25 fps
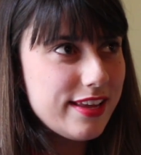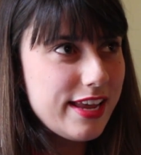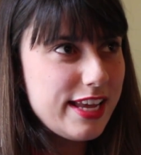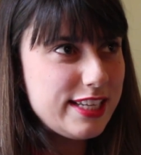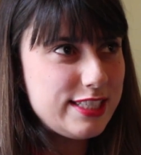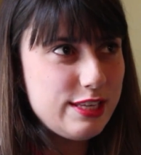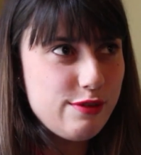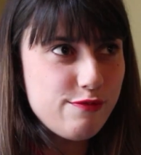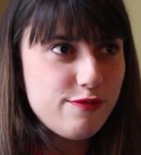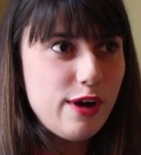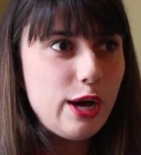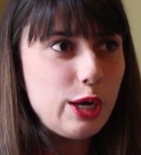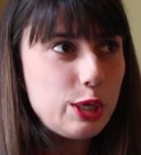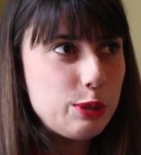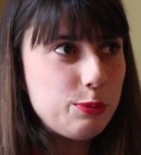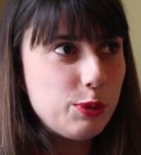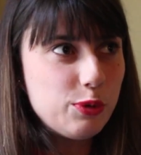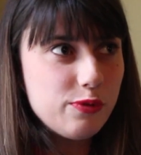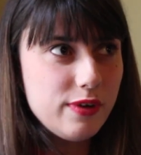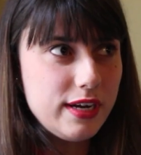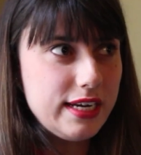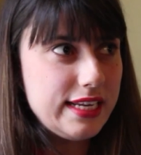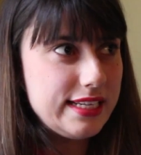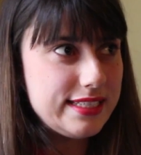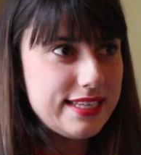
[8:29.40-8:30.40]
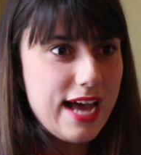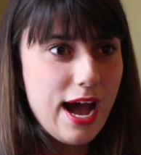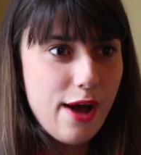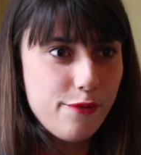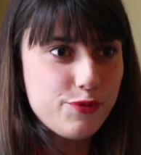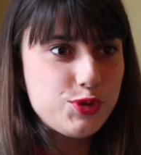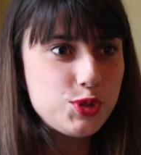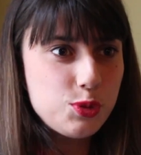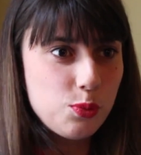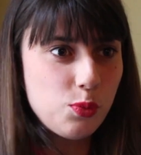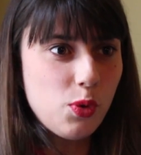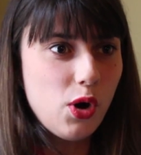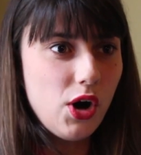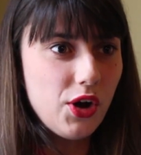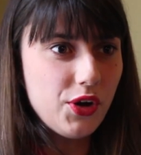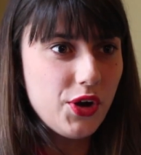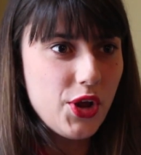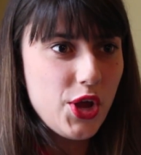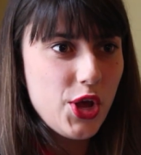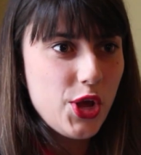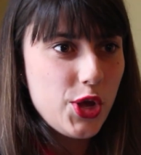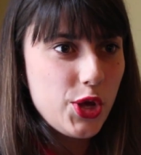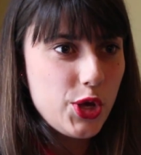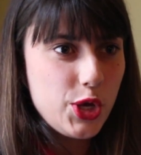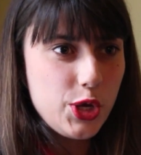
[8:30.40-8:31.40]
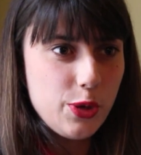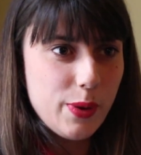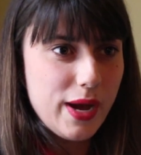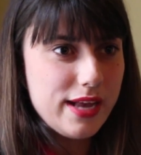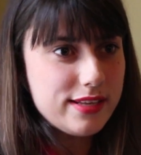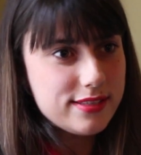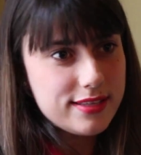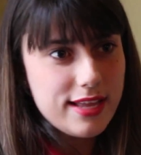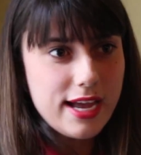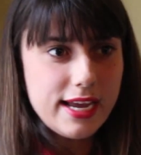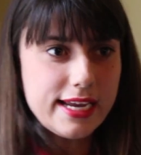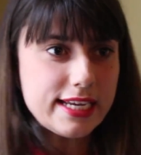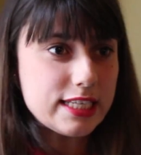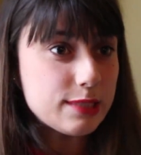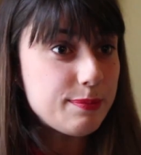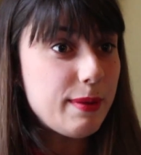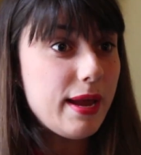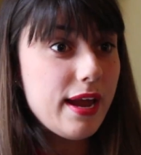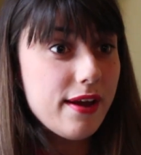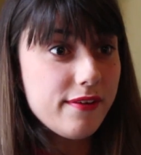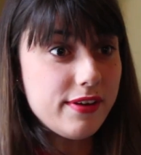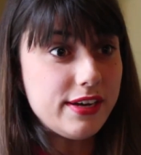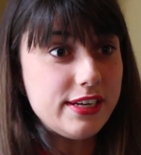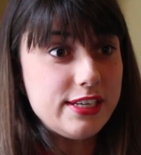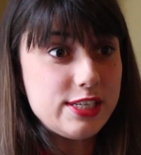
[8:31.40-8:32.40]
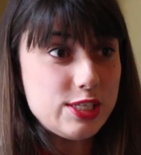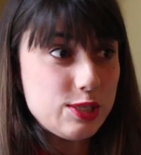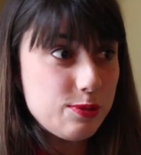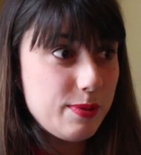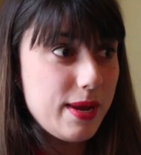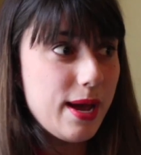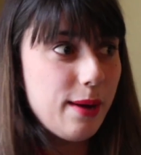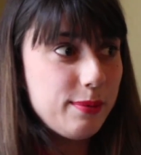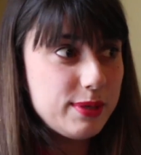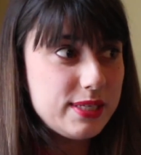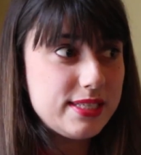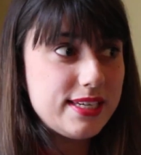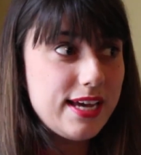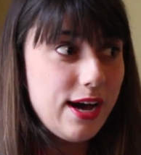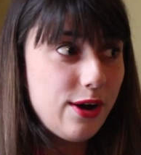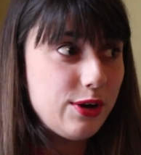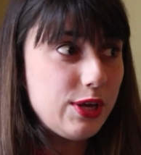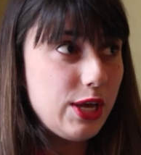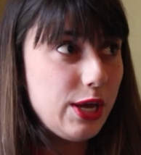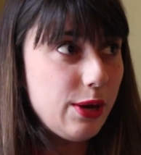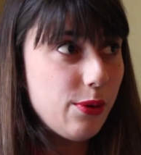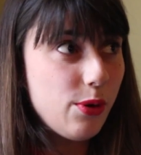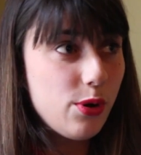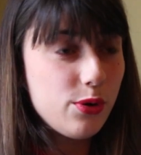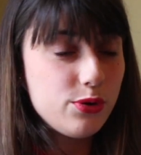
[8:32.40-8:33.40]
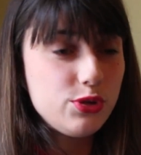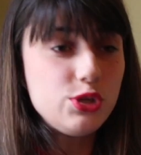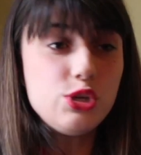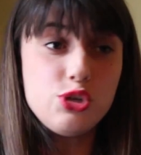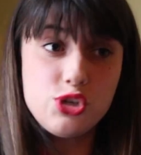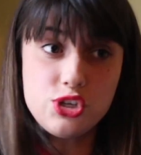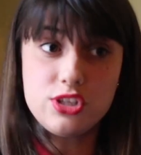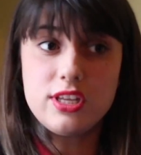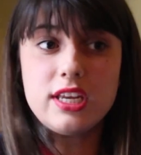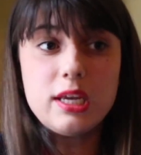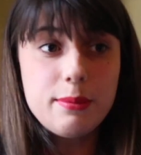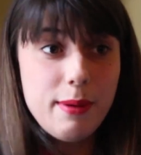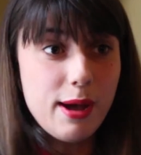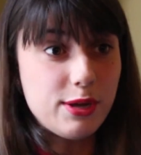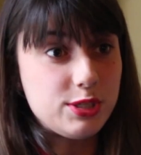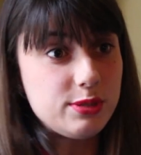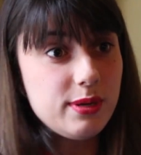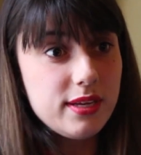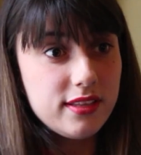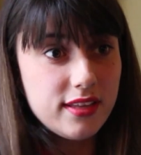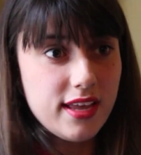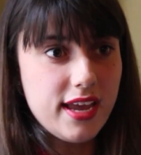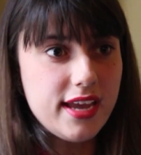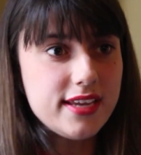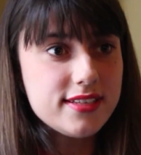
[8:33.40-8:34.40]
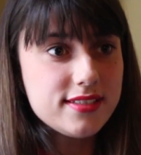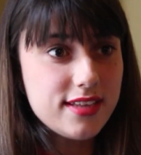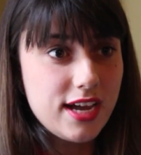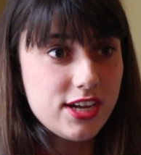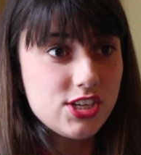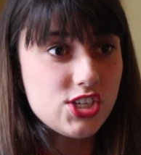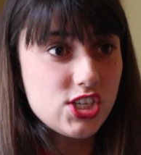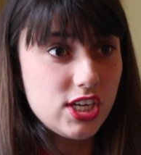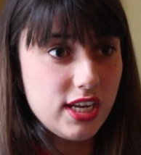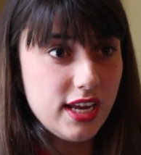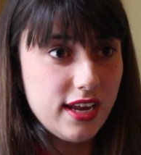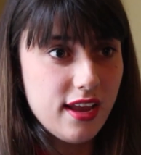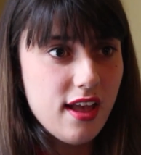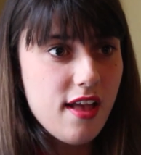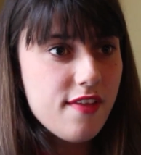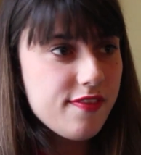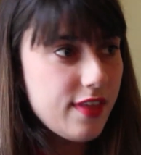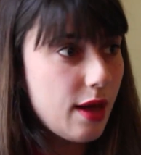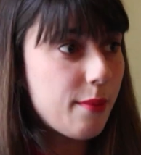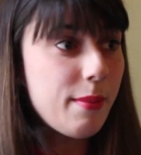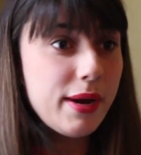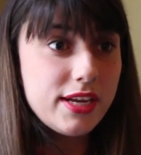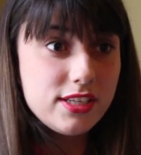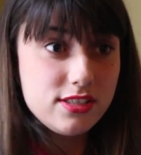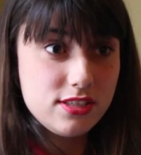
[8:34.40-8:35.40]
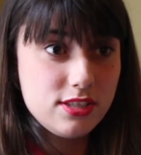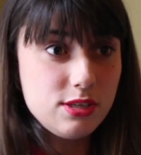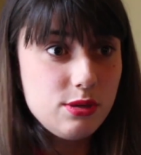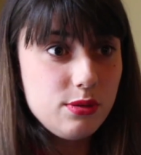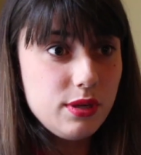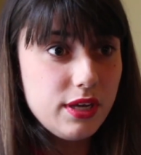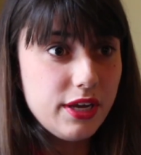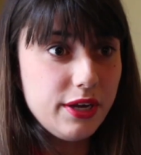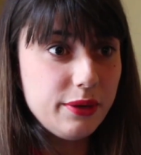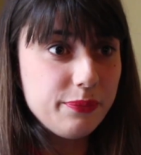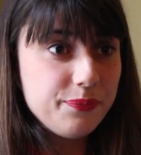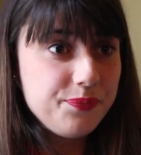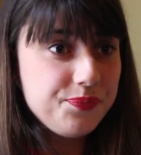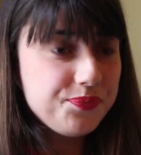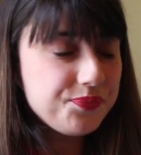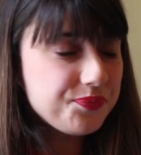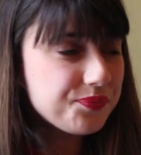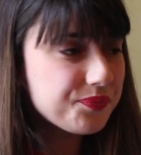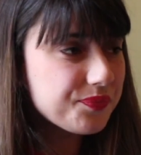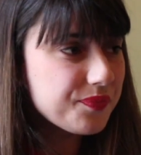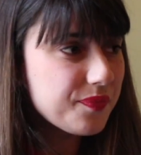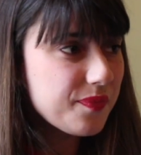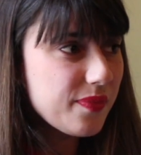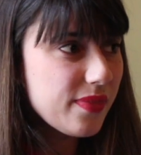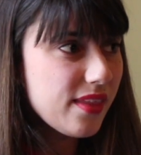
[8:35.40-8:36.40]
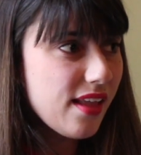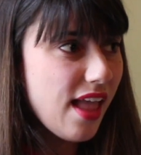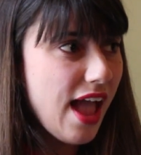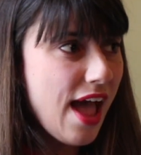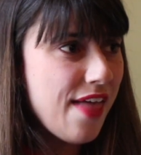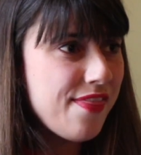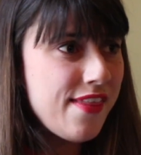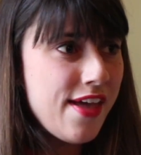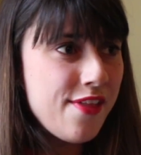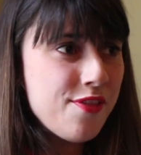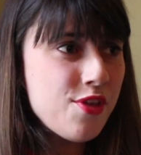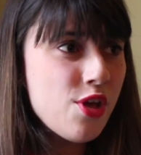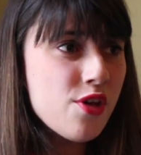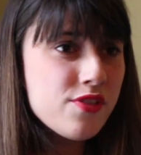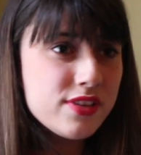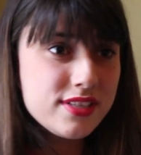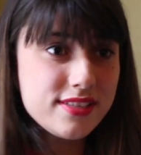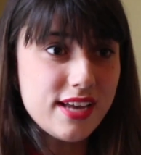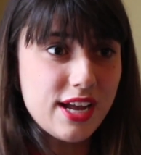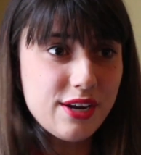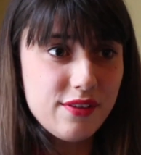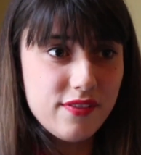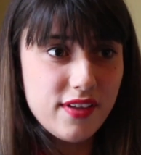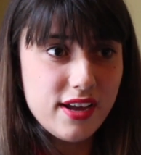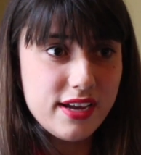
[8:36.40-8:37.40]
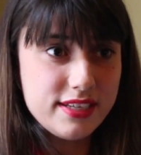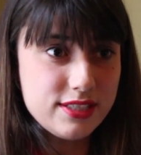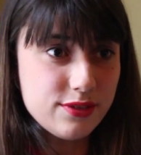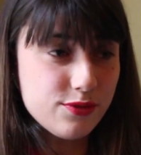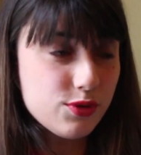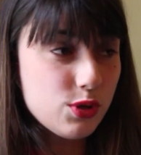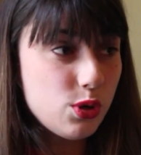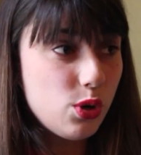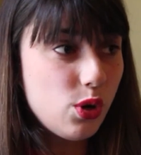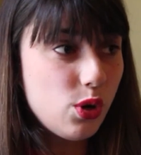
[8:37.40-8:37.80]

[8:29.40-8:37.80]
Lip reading: invaluable really to have someone who has that experience to be able to tell you, you should think about doing this, actually, that might suit you. And then the other side of that is, of